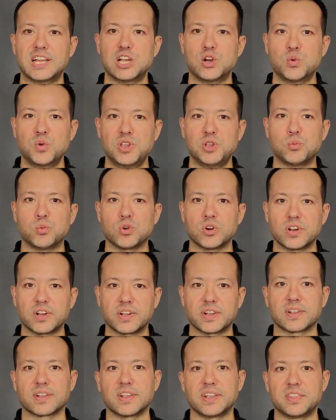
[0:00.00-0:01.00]
how we work
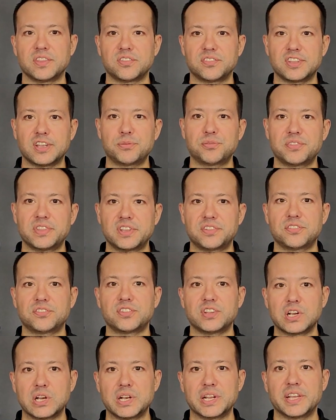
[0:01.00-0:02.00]
and the steps
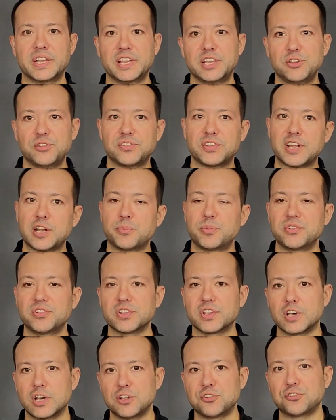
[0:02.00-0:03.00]
necessary to get you set up as a
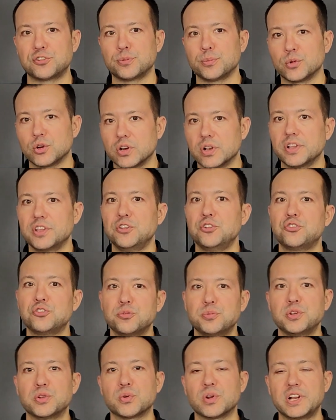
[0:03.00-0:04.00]
customer, you should
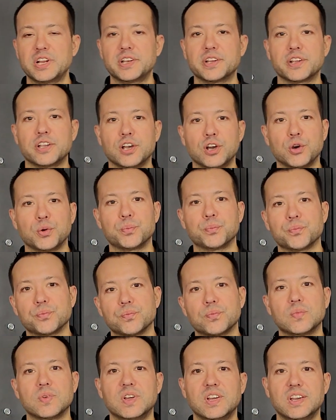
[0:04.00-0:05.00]
be ready to go.
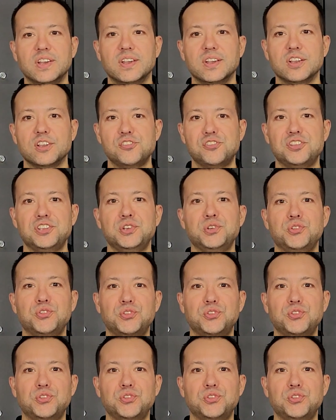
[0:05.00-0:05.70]
See you